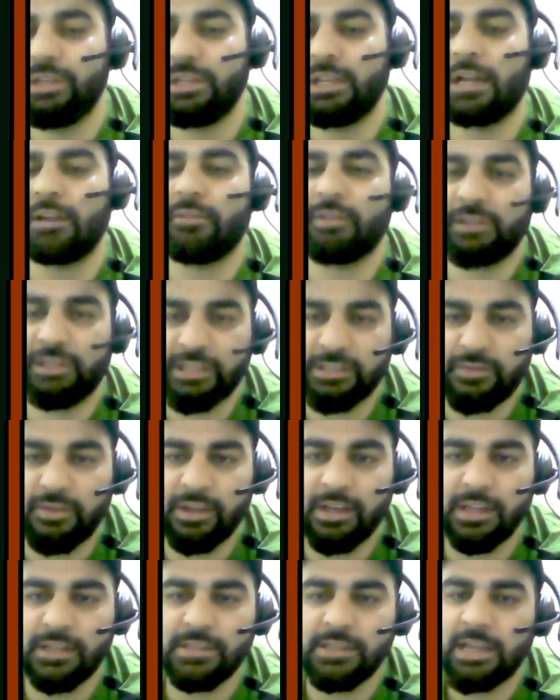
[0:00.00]
and with this
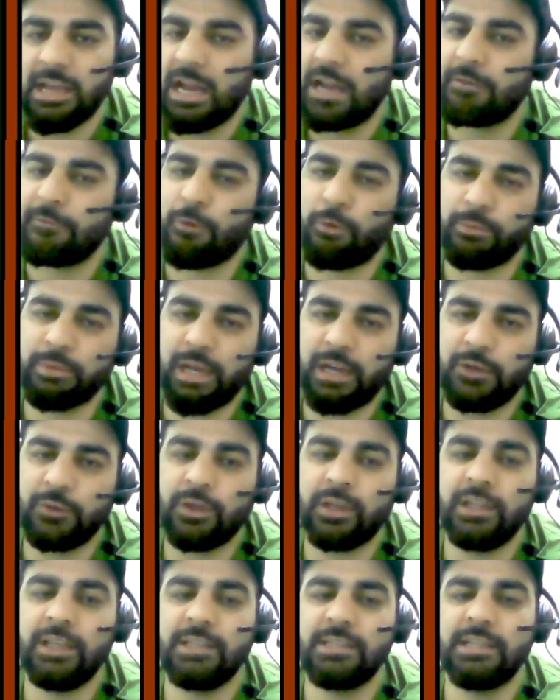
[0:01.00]
variance, and from that you
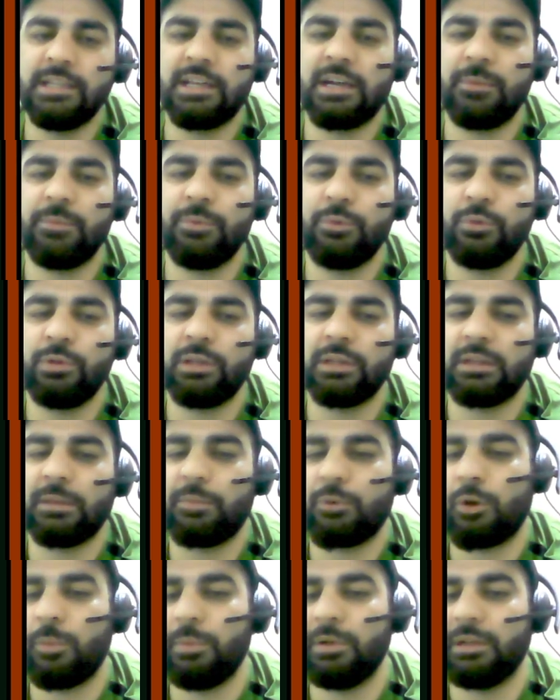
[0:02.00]
can easily compute the
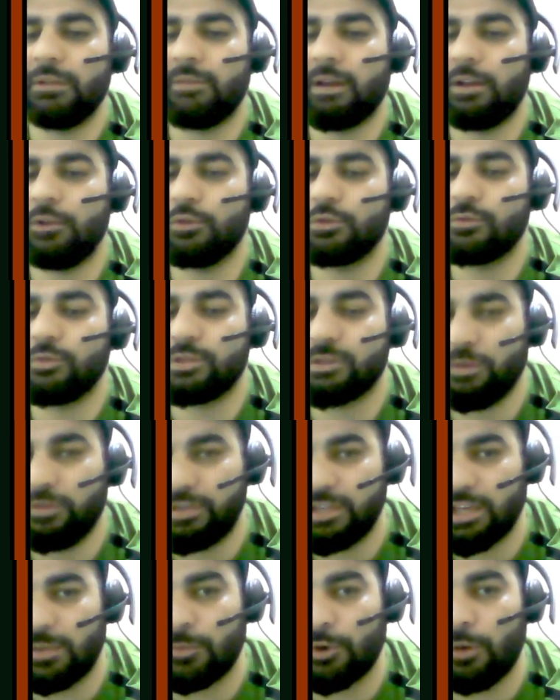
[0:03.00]
probability values.
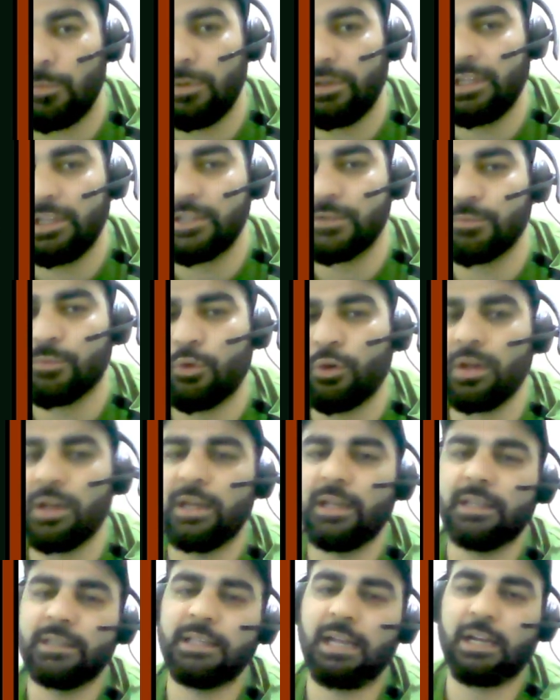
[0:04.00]
Whichever probability is more,
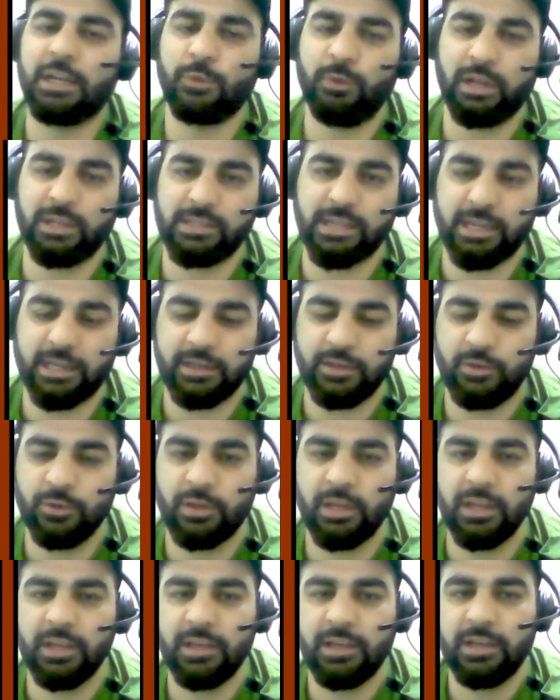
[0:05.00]
that you will assign.
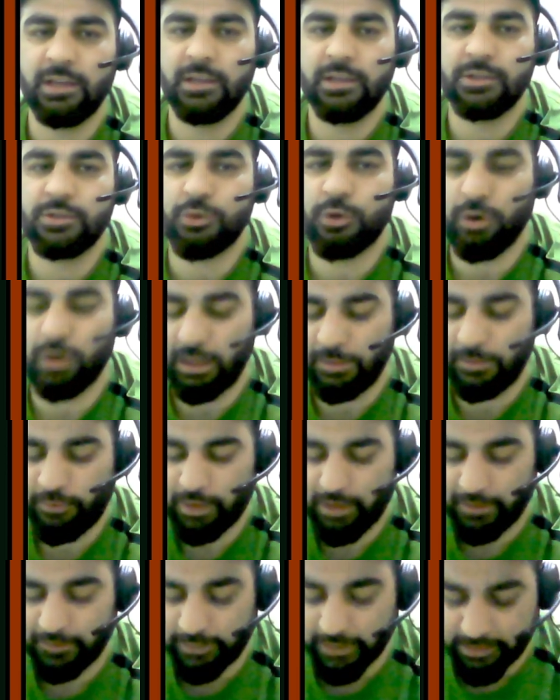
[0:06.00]
Okay, so if
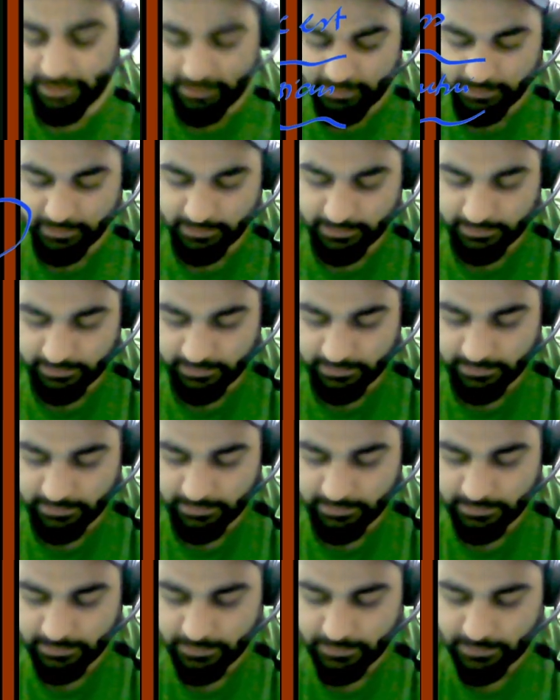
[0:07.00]
this
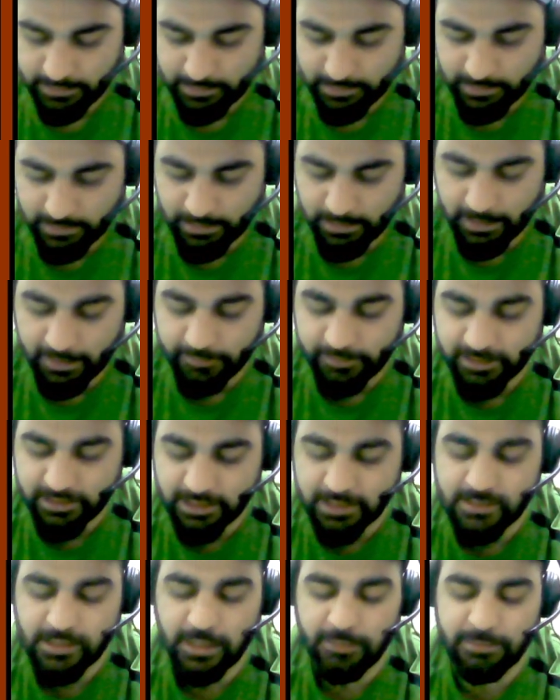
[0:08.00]

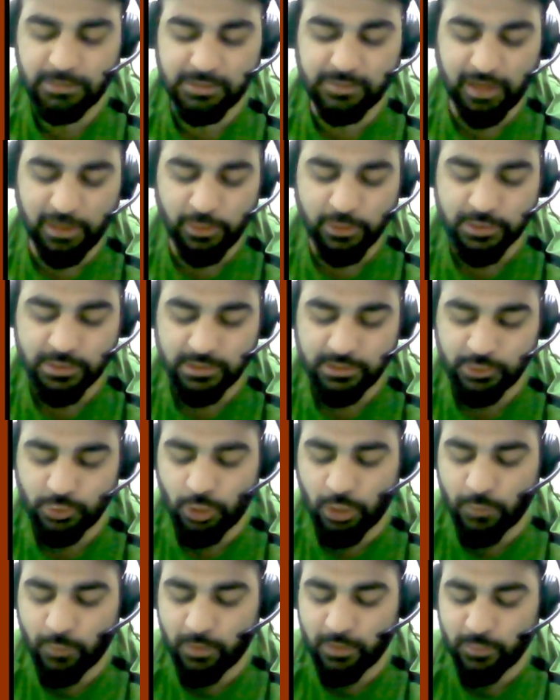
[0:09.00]
value is
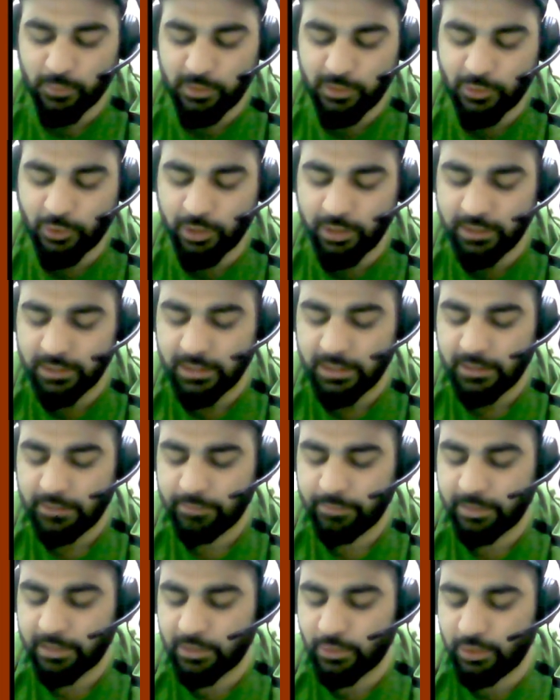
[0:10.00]
0 or 1, we'll call it
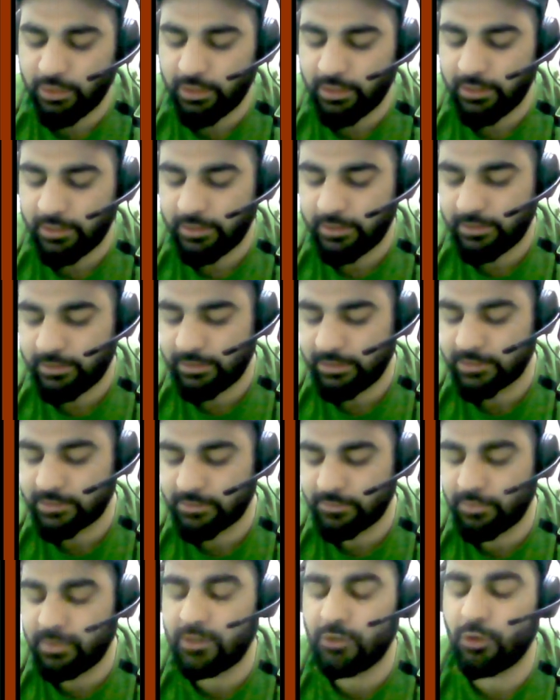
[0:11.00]
Bernoulli
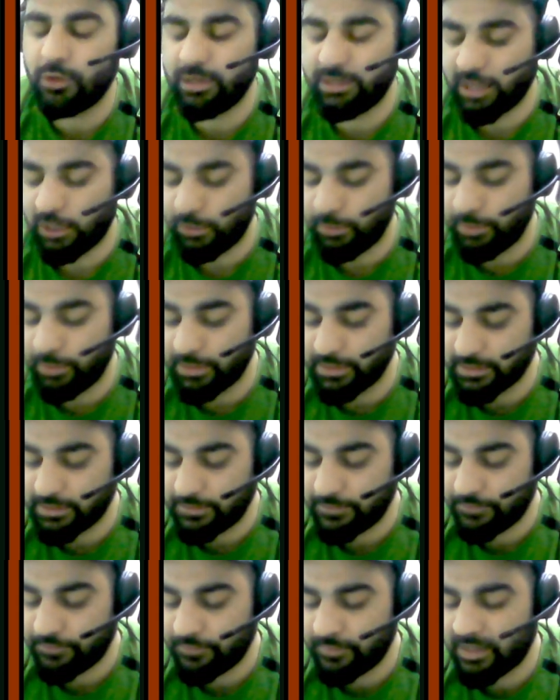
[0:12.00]
naive Bayes,
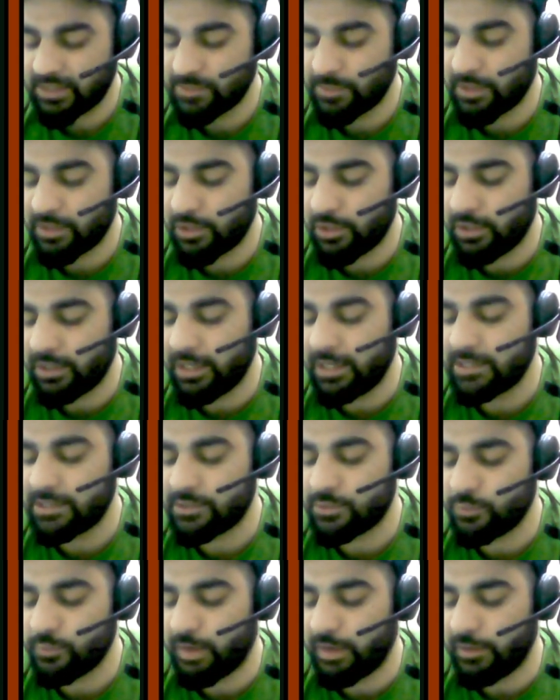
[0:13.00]
because Bernoulli takes
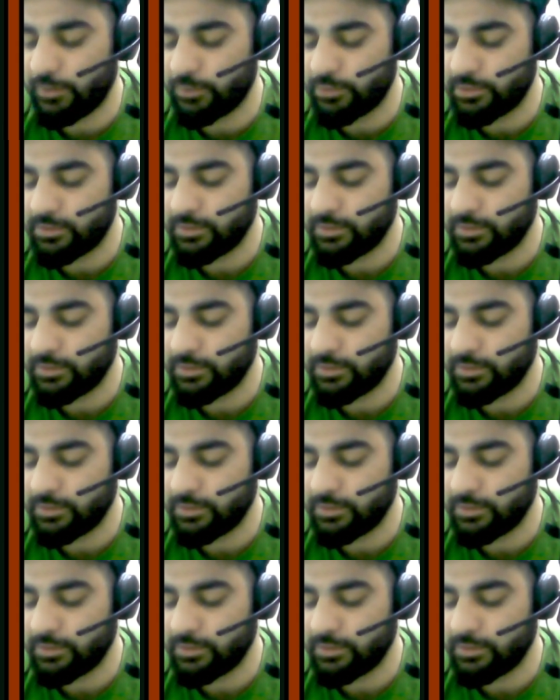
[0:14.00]
two values.